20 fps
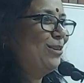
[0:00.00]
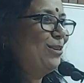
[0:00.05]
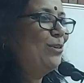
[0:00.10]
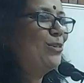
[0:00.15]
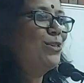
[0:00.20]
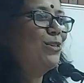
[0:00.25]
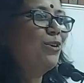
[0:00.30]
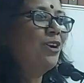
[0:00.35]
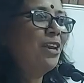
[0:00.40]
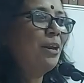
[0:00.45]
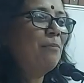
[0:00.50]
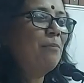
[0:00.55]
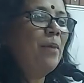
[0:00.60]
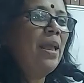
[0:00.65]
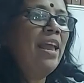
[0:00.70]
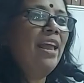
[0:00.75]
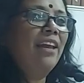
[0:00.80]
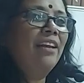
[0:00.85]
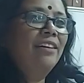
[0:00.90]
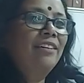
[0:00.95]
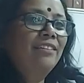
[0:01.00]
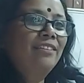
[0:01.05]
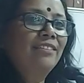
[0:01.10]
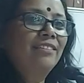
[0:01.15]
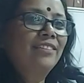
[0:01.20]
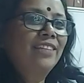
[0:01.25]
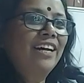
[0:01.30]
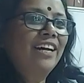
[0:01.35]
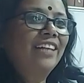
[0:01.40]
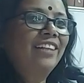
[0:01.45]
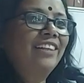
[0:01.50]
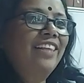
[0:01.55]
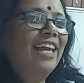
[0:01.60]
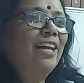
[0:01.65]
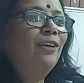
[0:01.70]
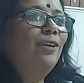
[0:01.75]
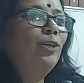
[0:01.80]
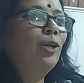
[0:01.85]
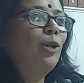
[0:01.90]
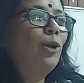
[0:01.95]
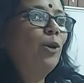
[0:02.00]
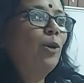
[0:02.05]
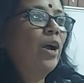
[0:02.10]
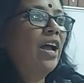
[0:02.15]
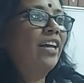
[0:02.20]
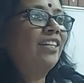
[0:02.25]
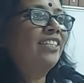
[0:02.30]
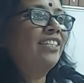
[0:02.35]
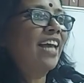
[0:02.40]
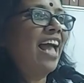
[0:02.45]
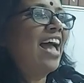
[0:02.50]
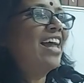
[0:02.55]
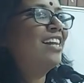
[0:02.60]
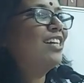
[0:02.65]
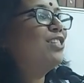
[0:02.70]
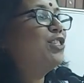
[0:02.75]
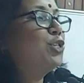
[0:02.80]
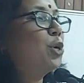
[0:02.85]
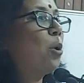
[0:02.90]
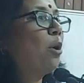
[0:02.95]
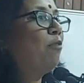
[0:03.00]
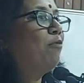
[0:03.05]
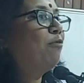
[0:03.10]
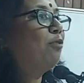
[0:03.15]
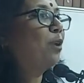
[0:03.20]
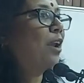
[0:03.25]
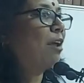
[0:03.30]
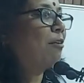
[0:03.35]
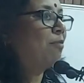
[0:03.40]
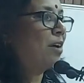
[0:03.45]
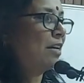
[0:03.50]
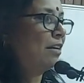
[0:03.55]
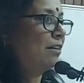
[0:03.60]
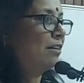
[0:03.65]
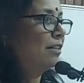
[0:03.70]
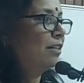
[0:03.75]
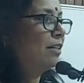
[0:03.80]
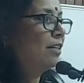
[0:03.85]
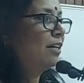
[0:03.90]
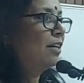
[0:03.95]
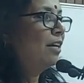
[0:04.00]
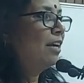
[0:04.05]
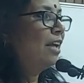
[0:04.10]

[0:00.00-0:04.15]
You should remain a thing to look at and a joy forever,